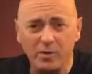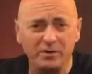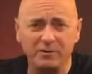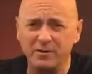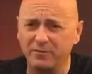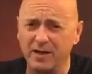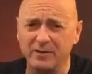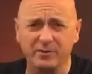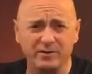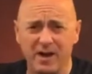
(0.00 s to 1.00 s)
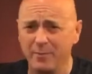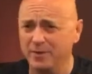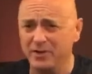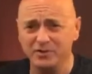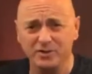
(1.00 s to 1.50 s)
What a great flavored
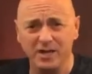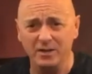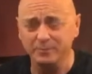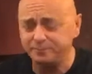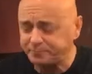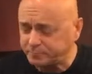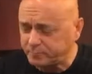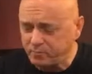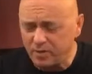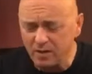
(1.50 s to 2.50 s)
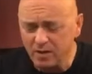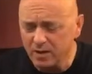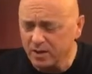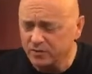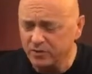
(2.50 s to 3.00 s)
combination together.
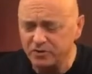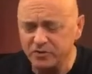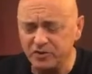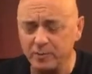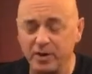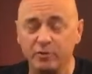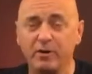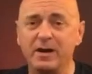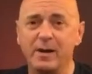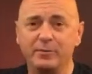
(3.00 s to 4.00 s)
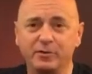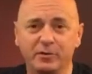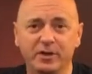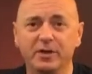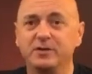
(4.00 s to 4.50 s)
So this is going to be a great
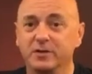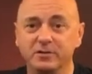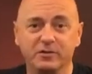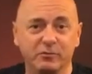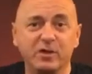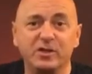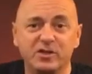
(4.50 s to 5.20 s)
opportunity to really